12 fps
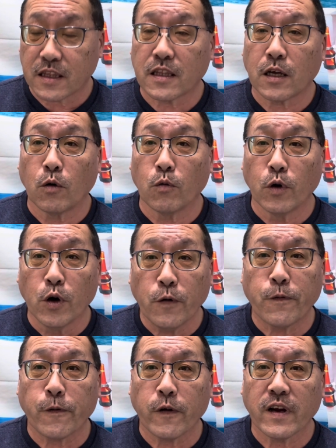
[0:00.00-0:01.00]

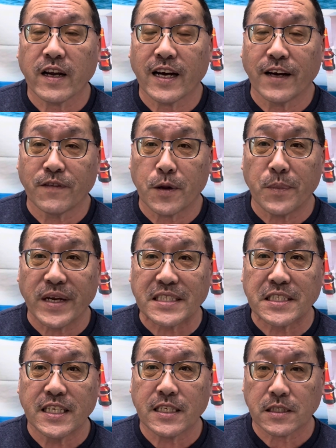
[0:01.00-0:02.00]
roof of the
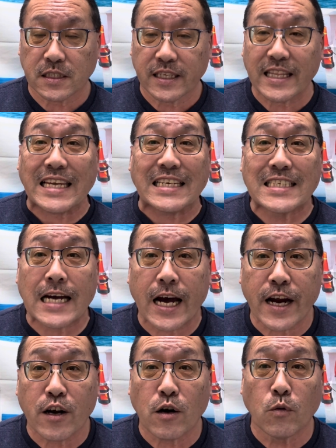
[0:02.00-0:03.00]
business, the
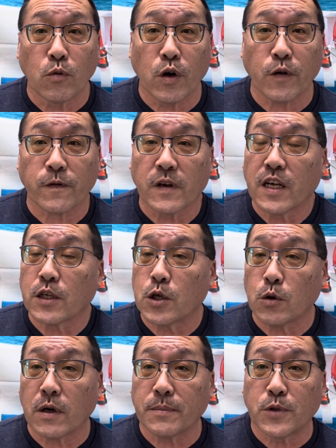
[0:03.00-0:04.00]
entire roof,
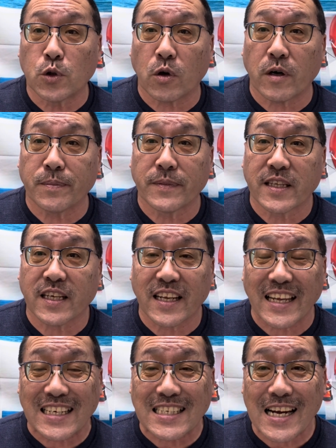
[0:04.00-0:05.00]
to absorb the
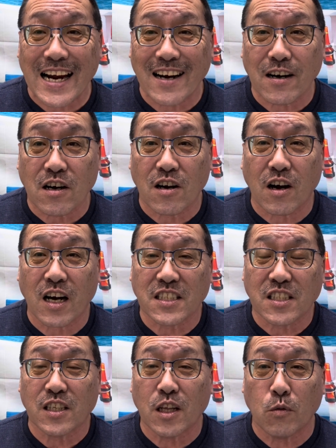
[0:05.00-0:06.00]
entire
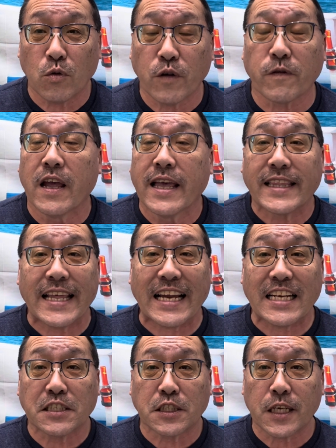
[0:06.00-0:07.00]
cost of the roof. That
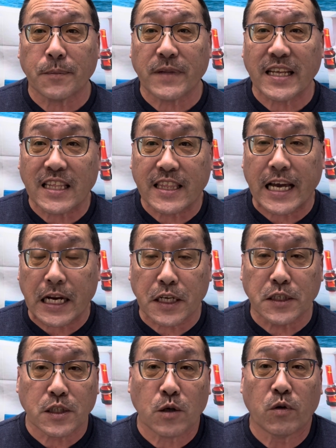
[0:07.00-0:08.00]
is something that
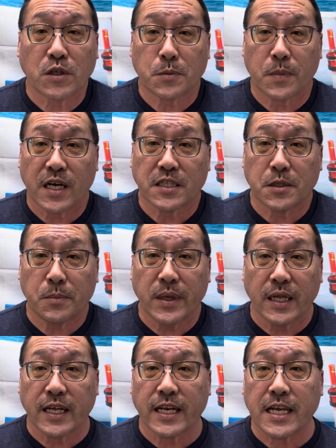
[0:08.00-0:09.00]
is the
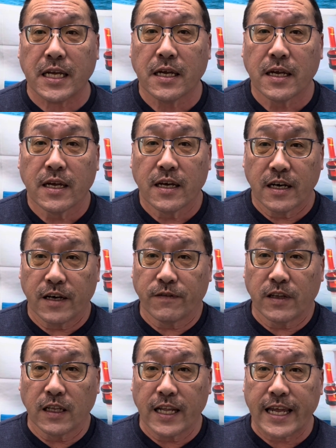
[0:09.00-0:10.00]
responsibility of
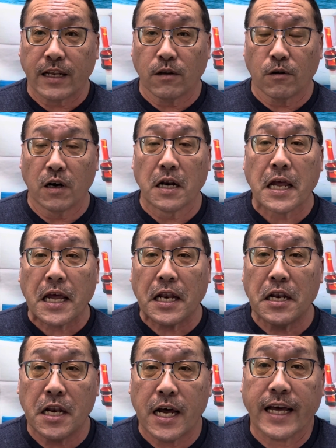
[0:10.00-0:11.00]
the landlord,
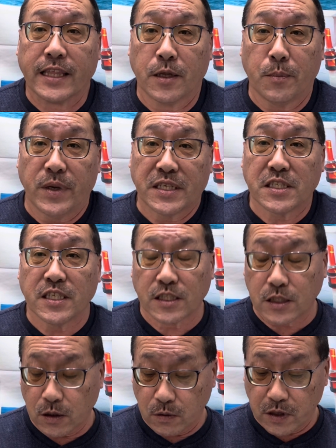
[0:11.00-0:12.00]
not the business
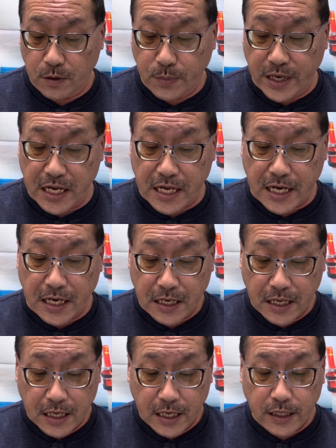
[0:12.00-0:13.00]
owner. But yet
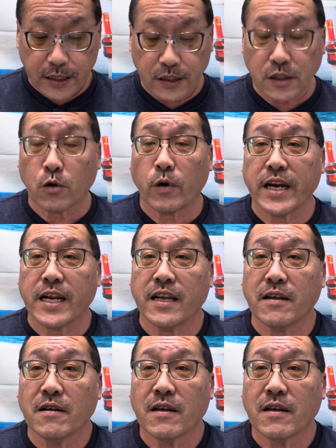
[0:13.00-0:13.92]
this greedy